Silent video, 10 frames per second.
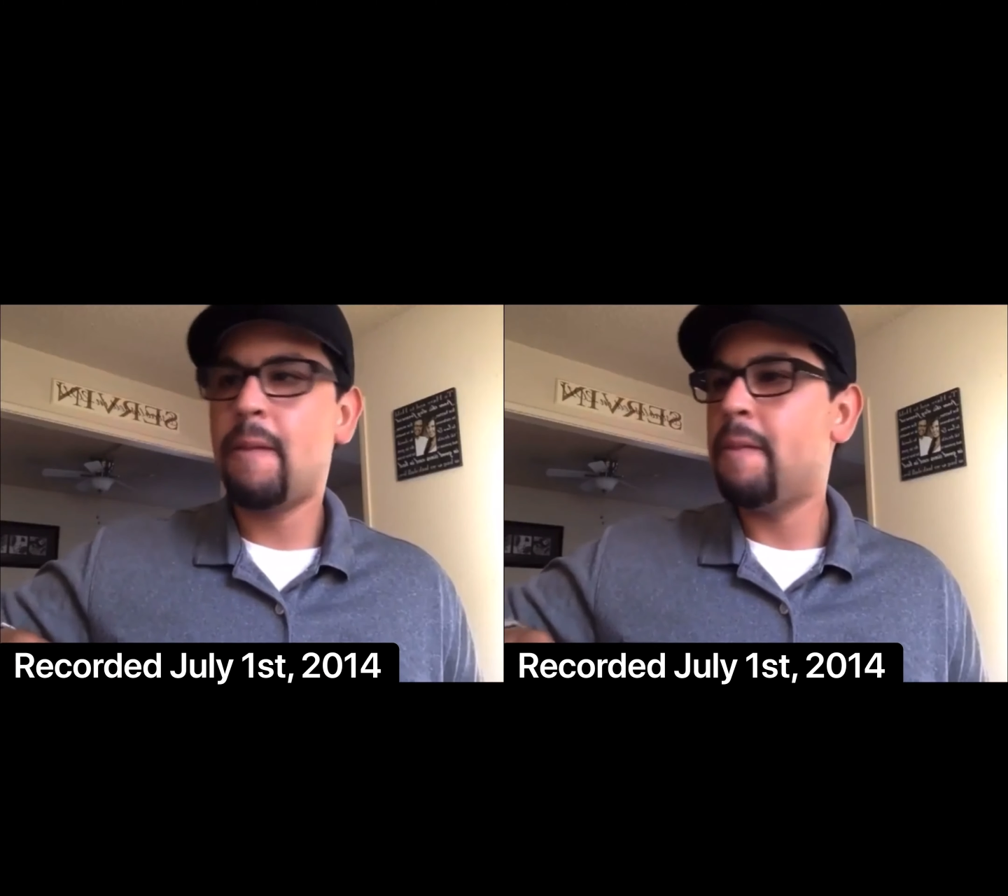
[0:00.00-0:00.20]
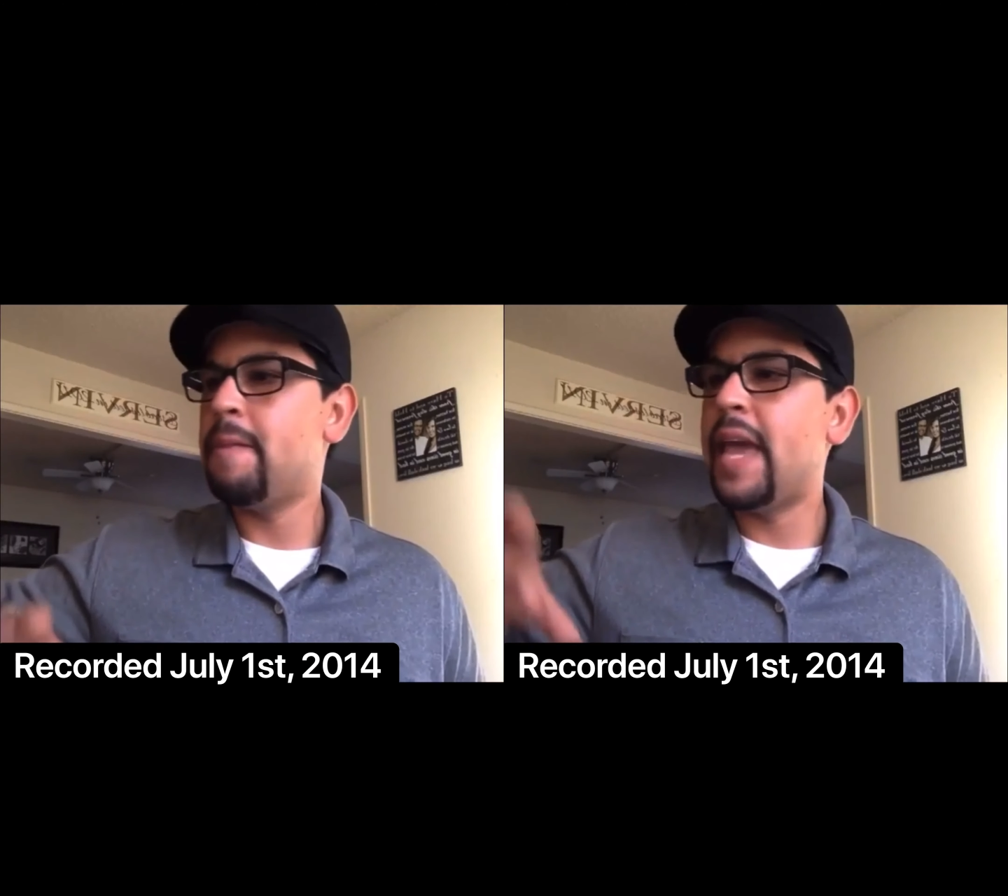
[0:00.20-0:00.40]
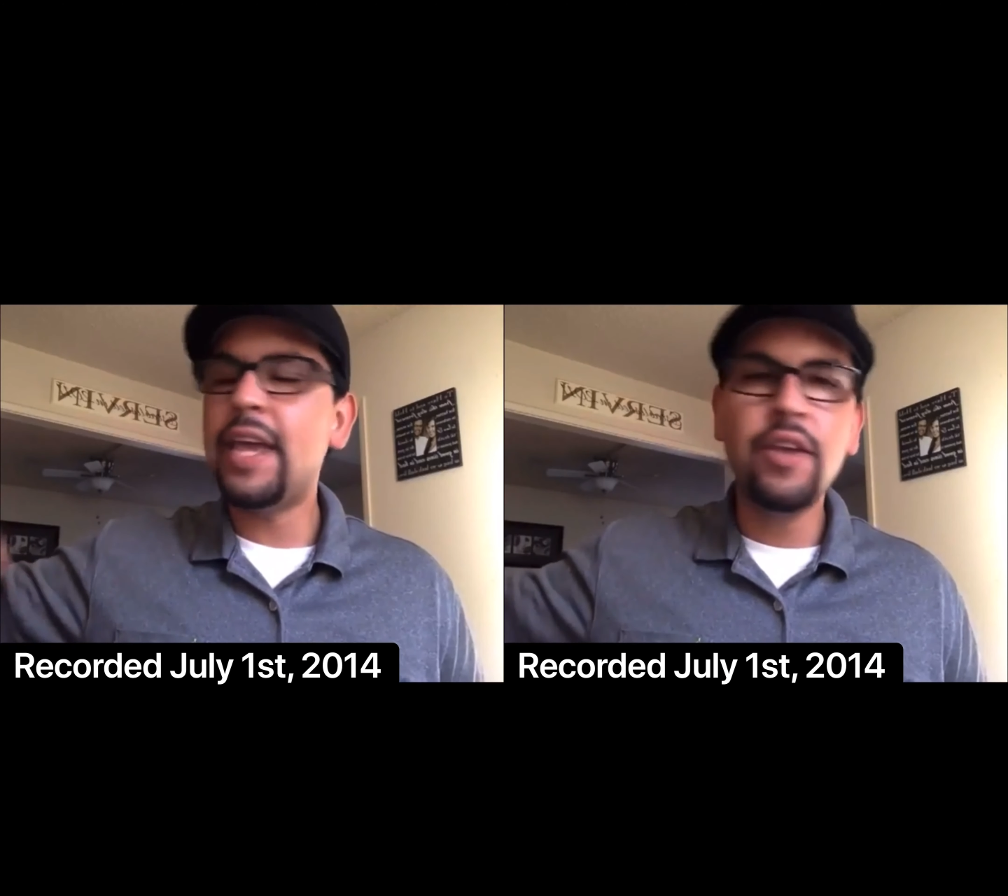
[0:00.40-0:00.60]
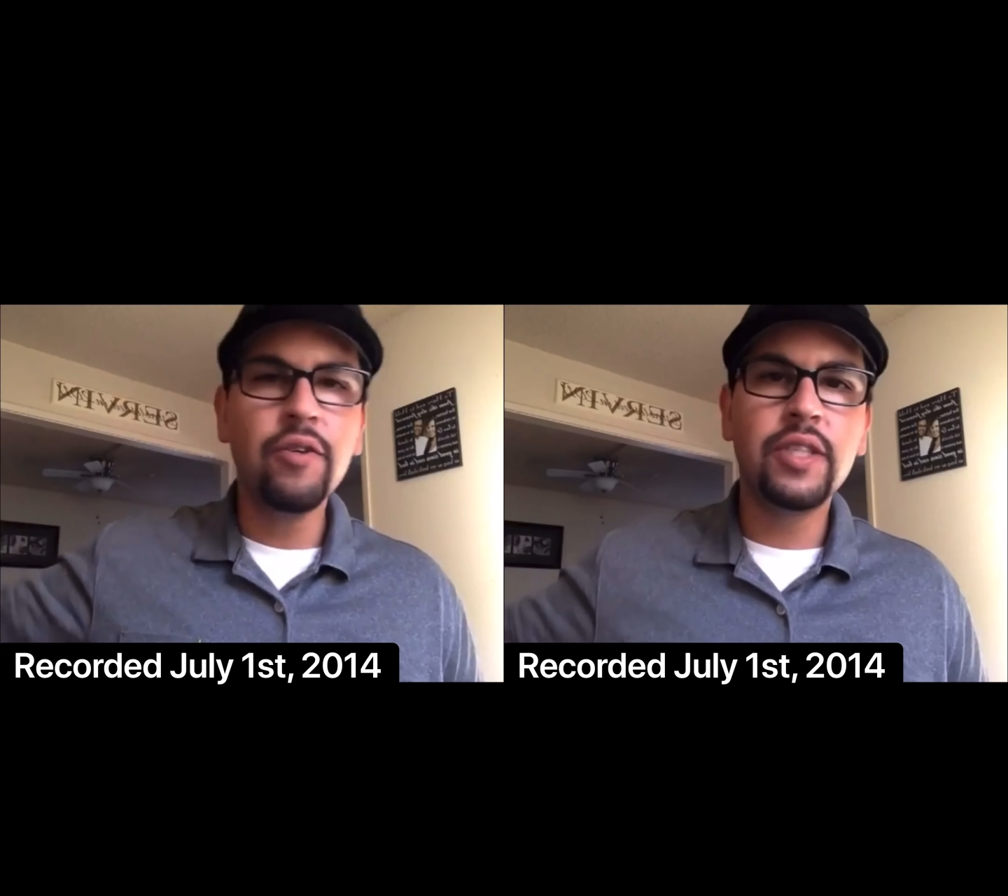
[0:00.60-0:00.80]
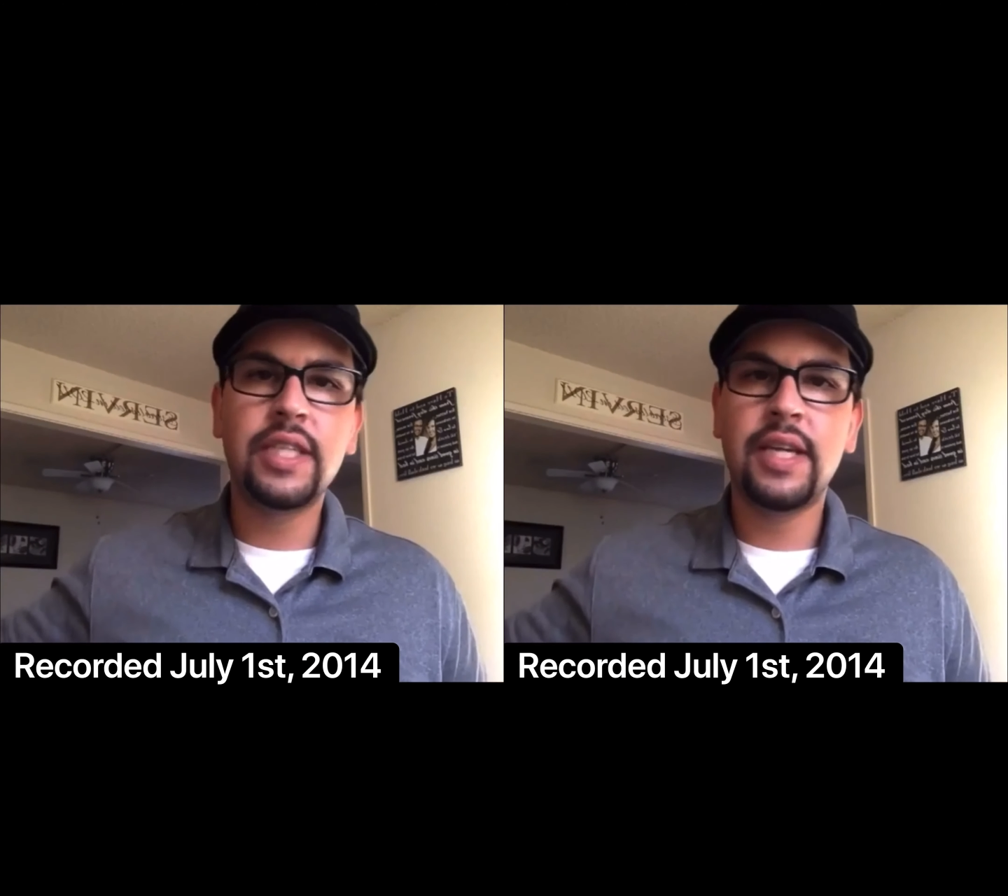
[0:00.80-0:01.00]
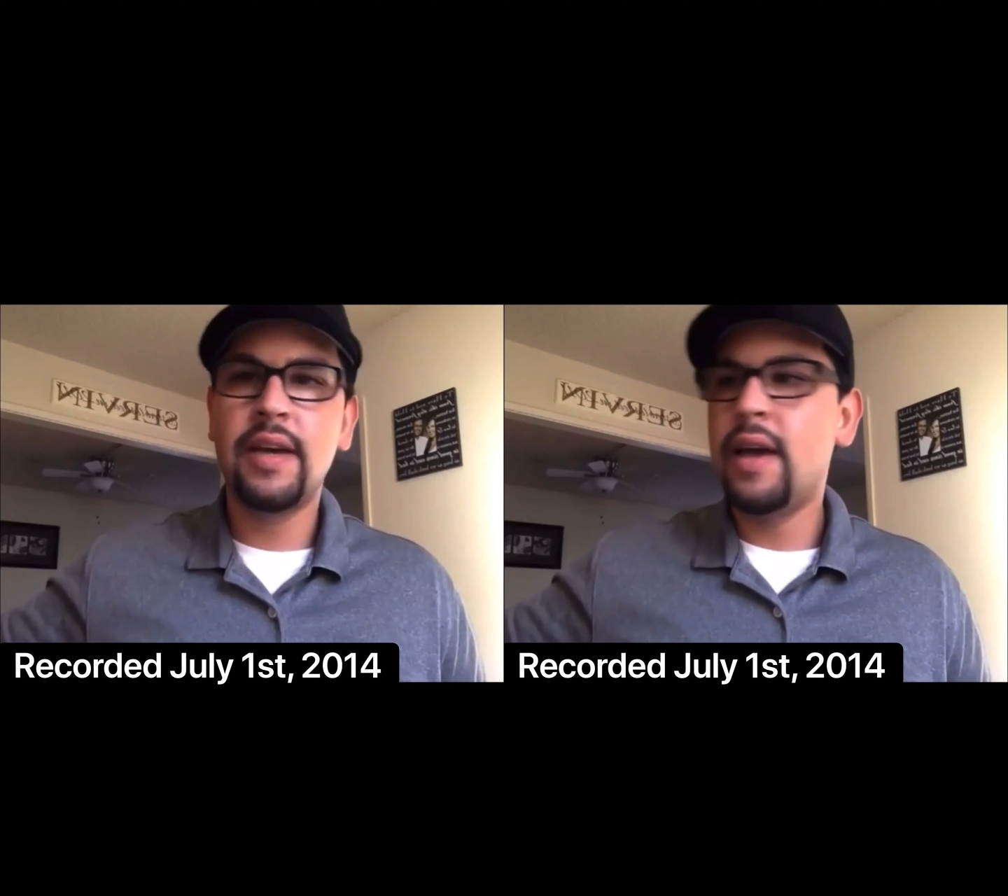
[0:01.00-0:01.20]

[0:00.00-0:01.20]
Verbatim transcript: they used